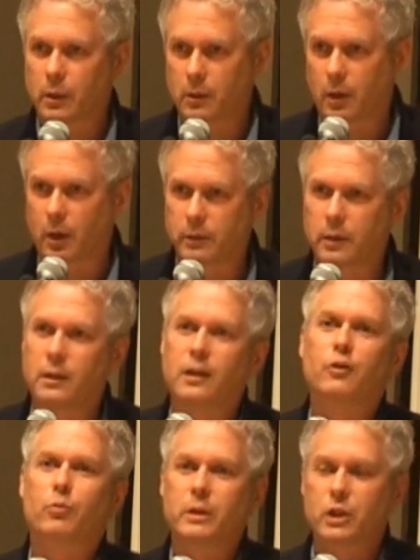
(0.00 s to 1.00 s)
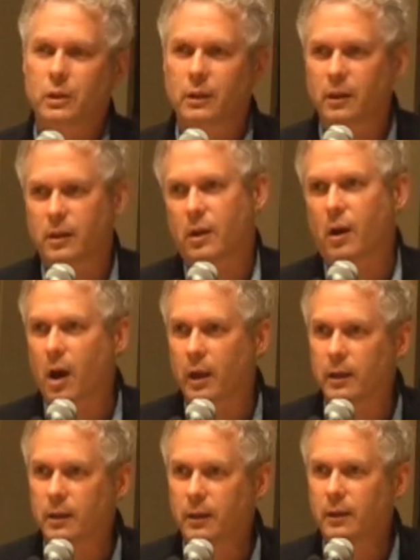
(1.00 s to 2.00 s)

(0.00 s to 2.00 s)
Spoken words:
thought, that they originally thought,